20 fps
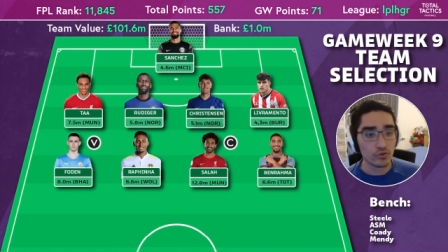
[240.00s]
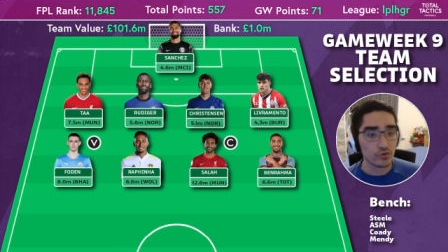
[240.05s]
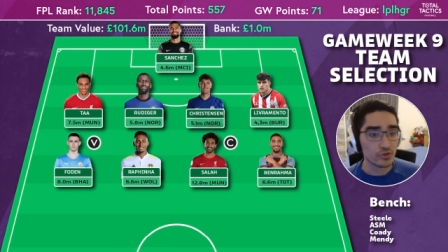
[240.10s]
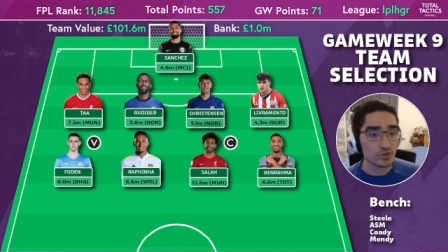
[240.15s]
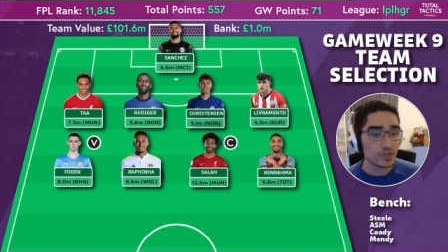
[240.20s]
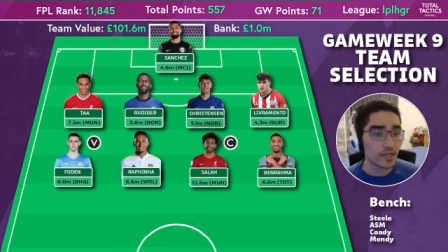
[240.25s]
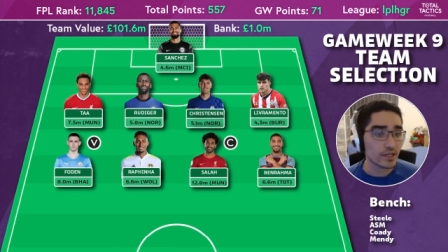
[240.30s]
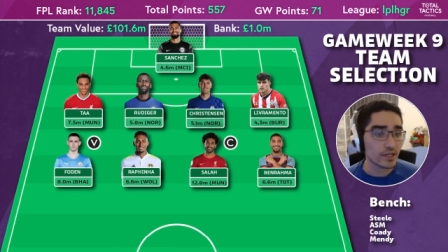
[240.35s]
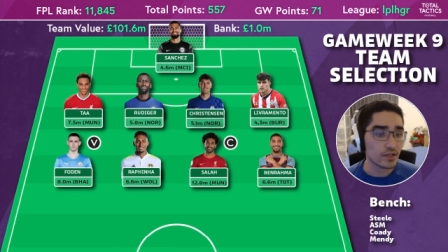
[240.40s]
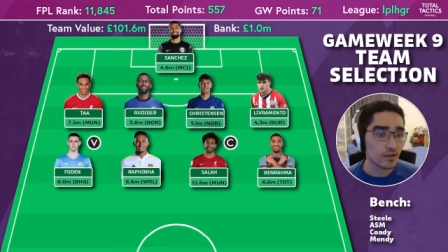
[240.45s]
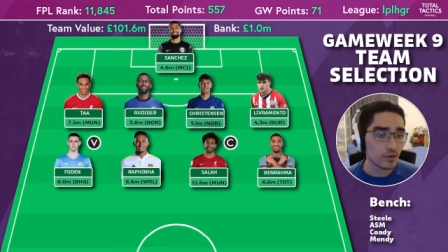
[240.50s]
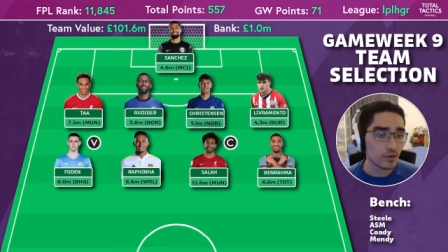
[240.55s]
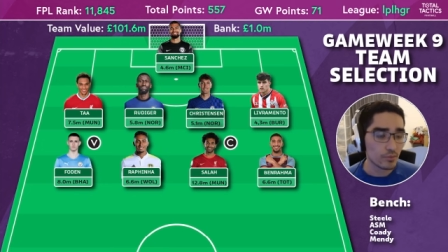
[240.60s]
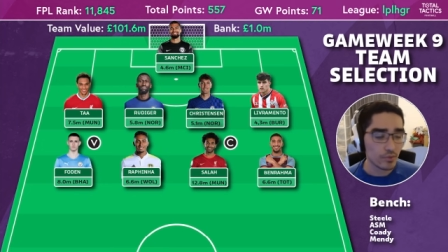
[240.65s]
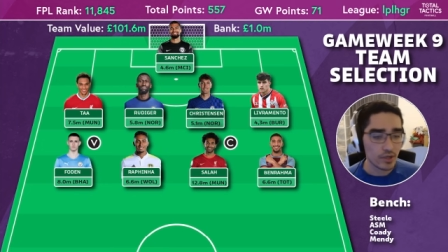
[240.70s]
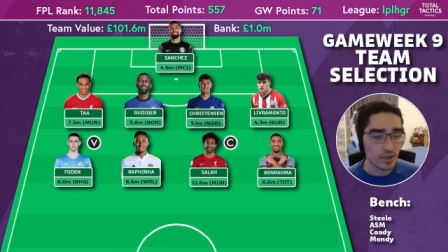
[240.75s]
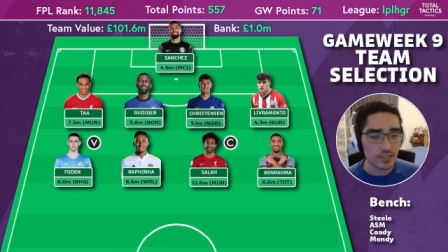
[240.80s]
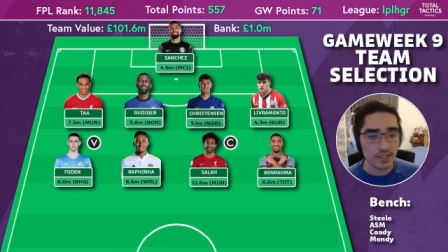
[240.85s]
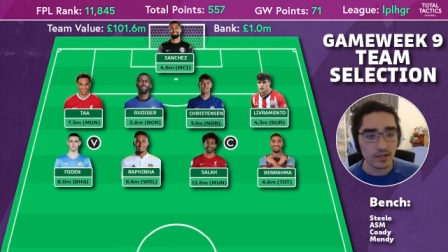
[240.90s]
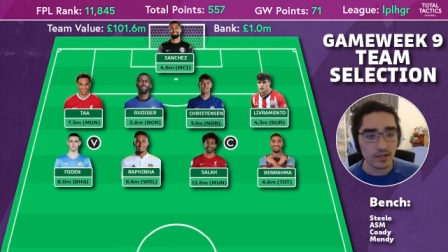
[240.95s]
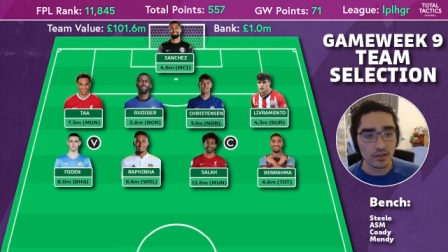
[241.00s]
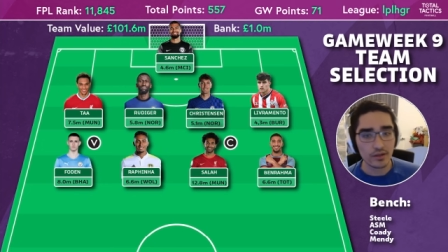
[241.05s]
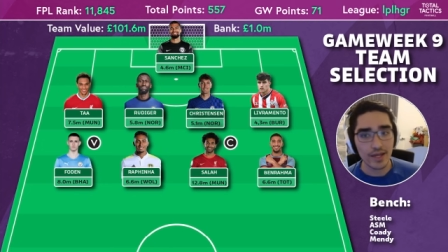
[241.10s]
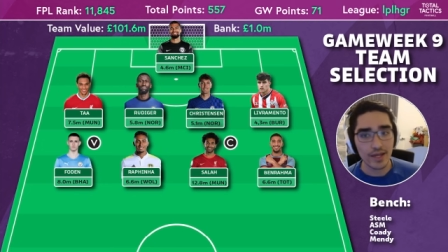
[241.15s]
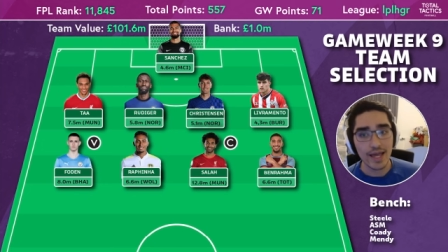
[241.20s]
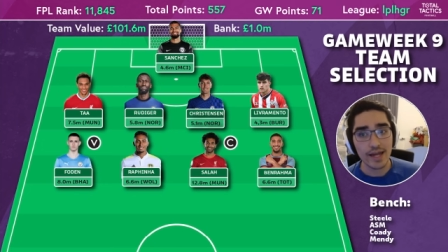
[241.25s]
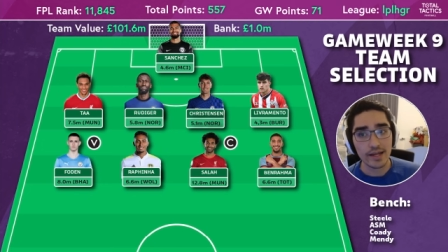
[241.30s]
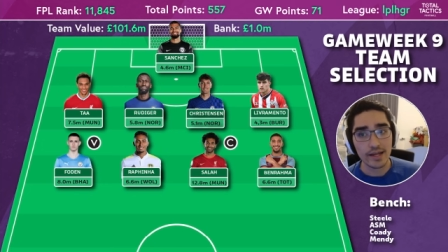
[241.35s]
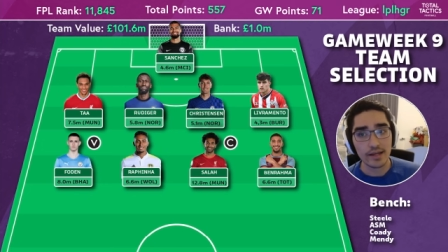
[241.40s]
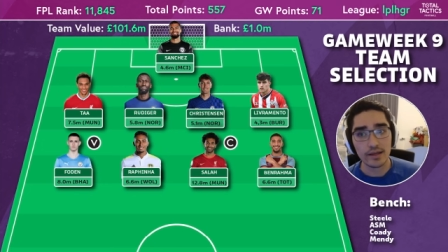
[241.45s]
United are particularly
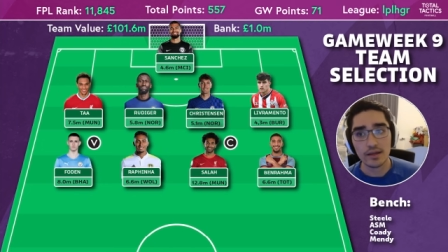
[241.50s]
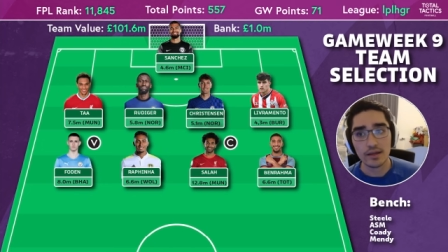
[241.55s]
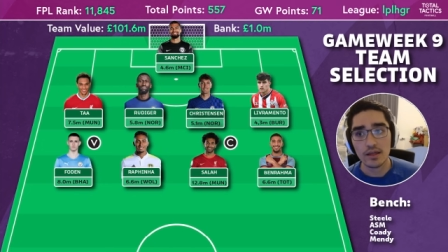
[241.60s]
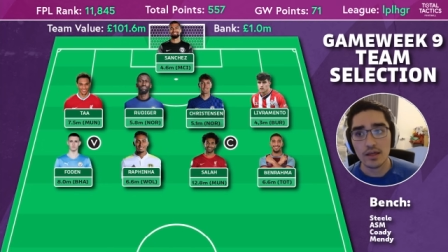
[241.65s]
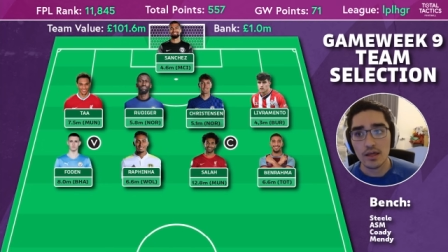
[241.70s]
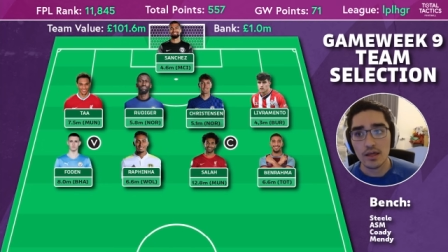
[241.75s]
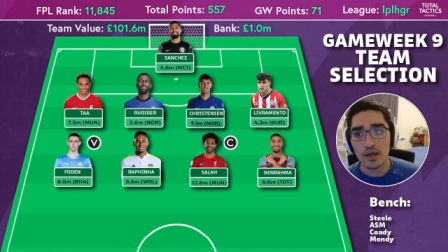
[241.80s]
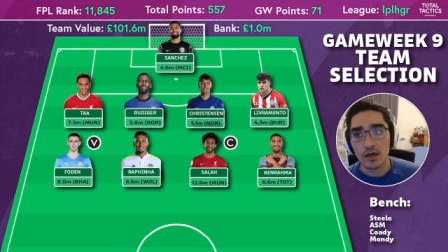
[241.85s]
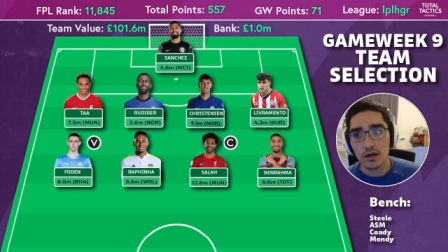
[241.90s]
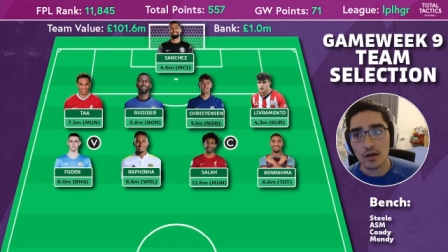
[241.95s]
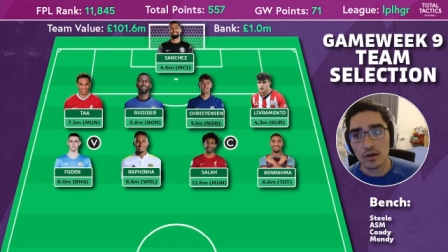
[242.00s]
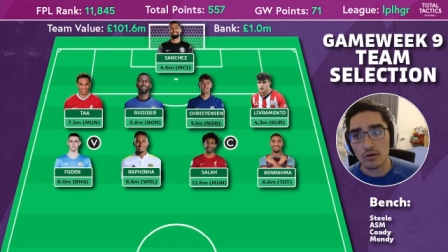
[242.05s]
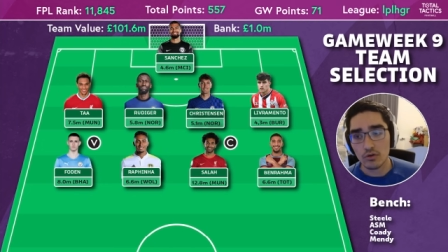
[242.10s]
heading uh,